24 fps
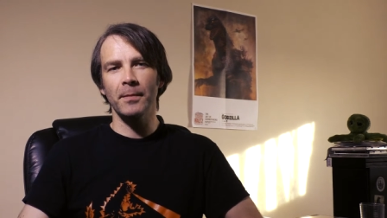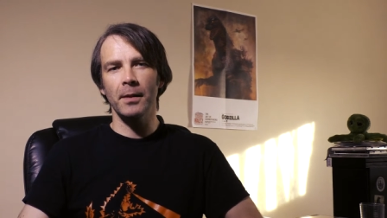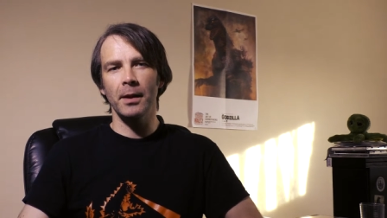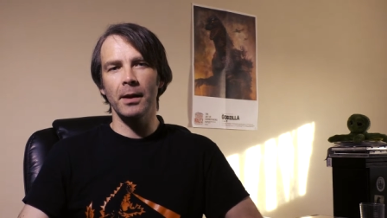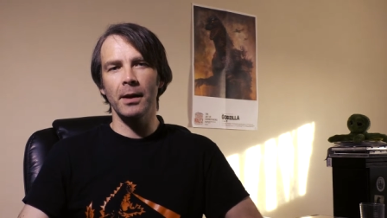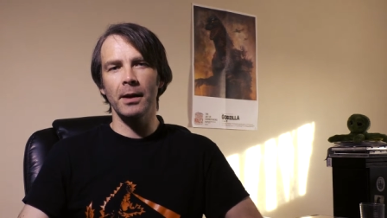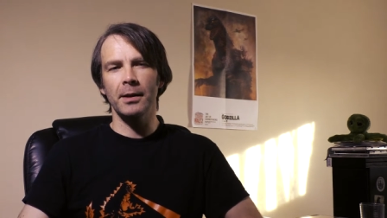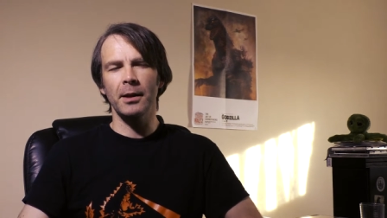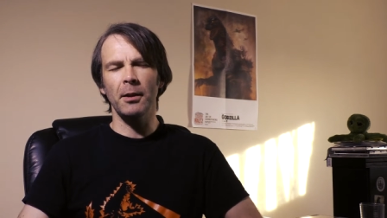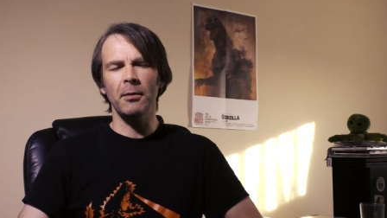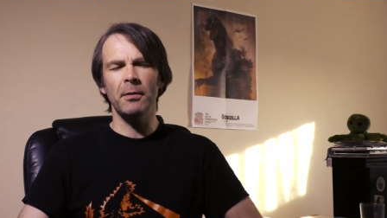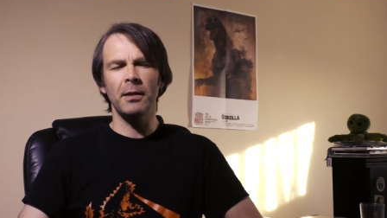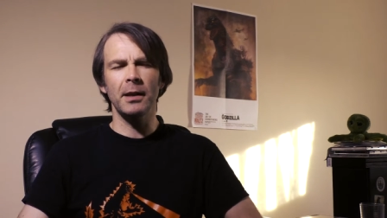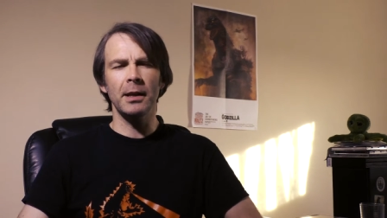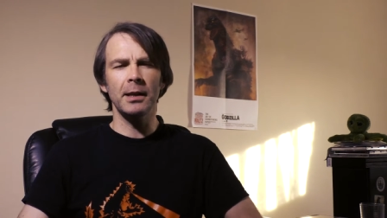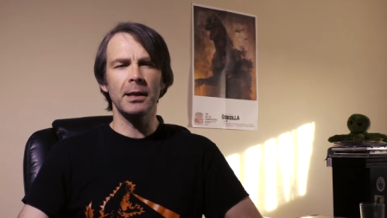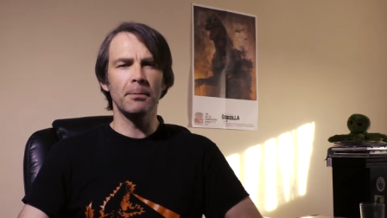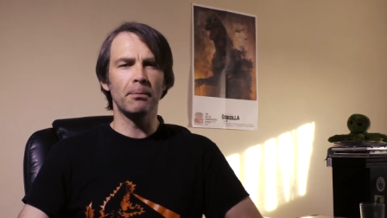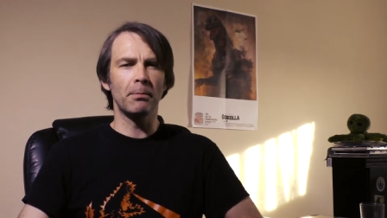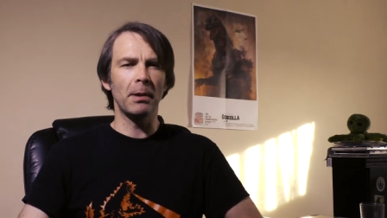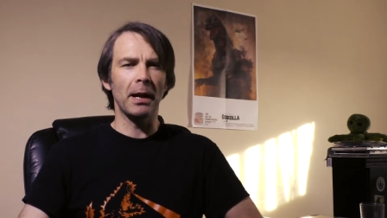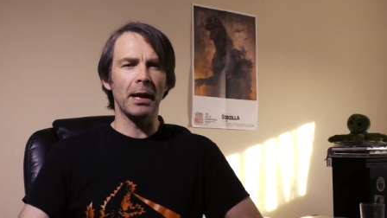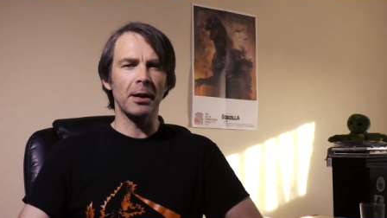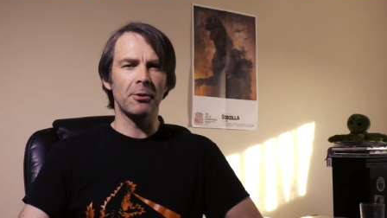I don't think he
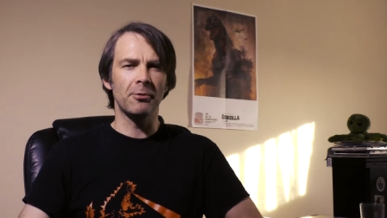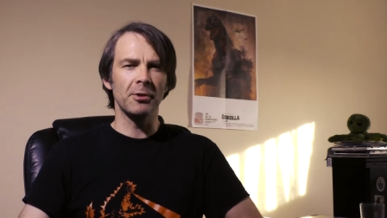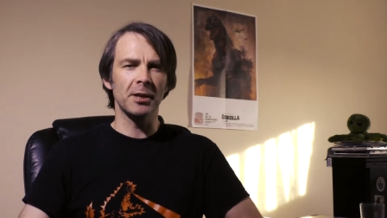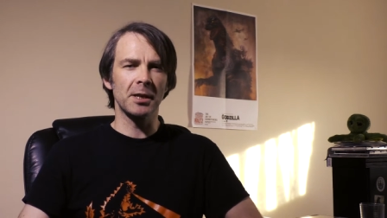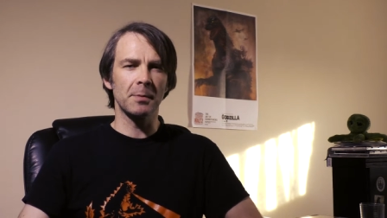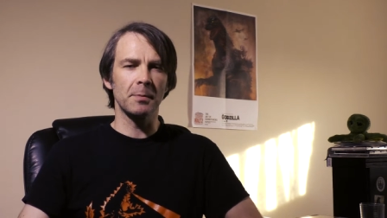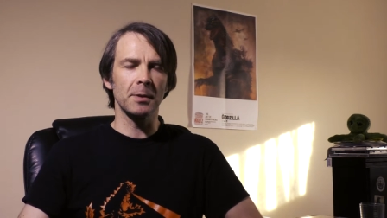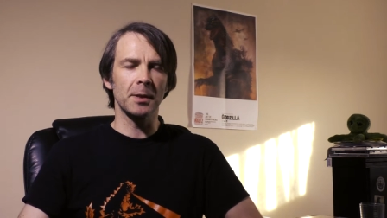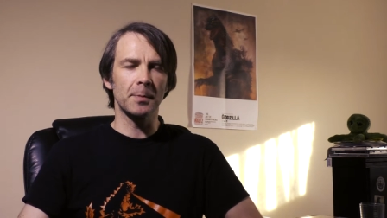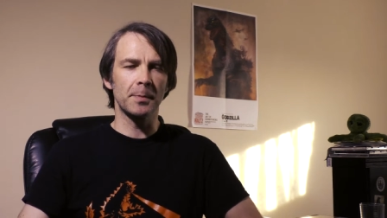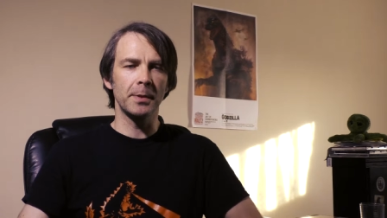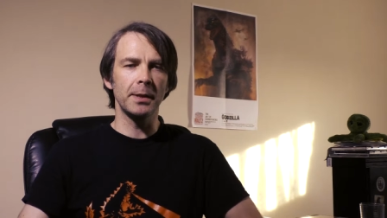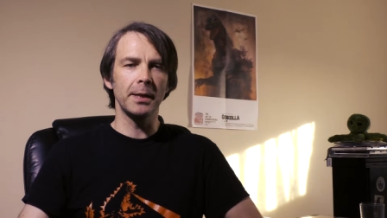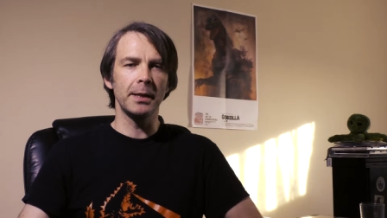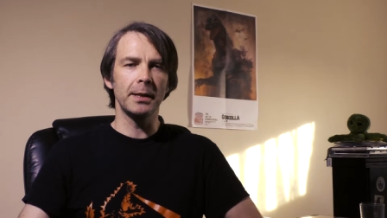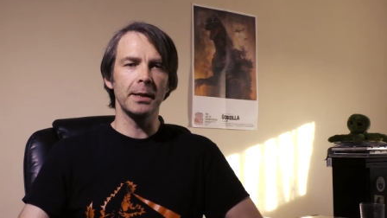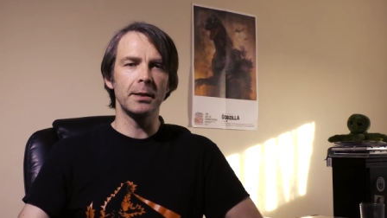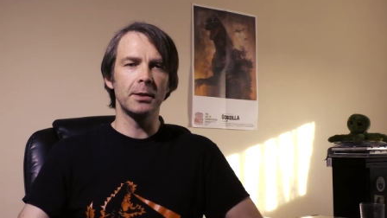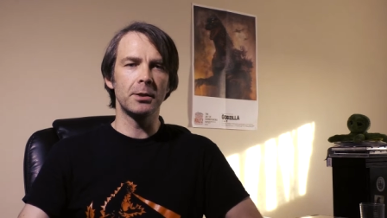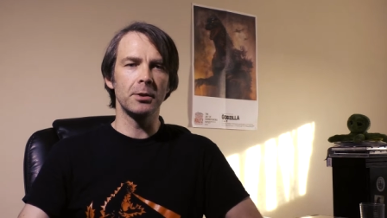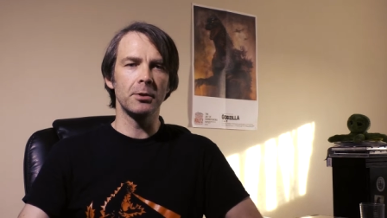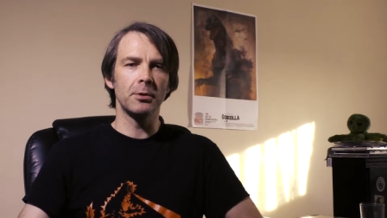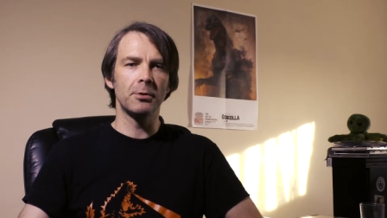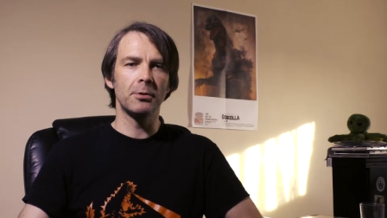did Black Christmas, but he
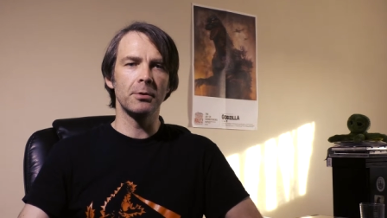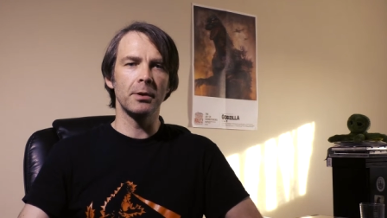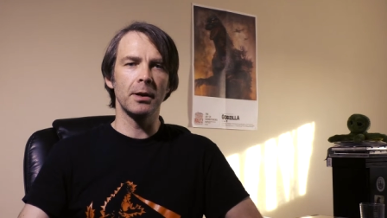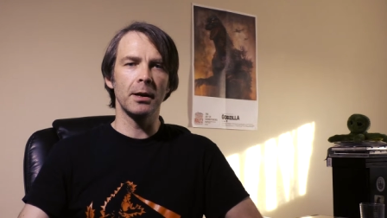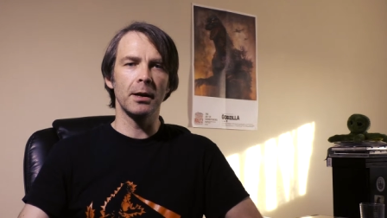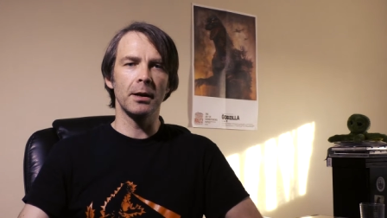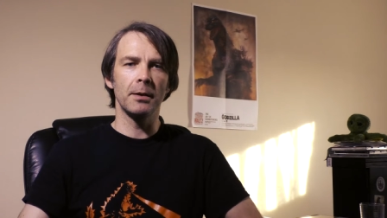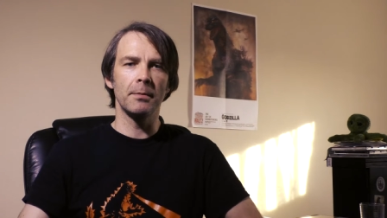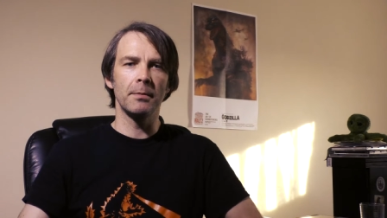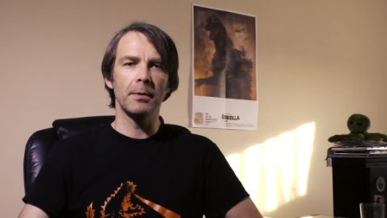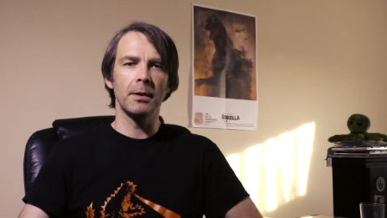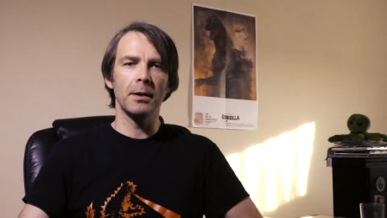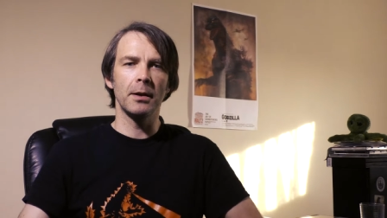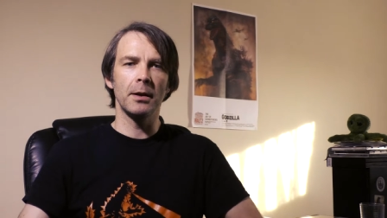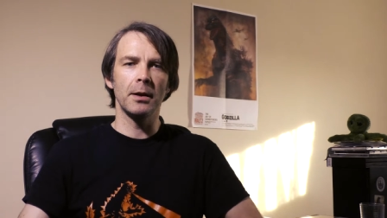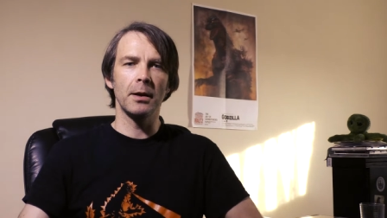did do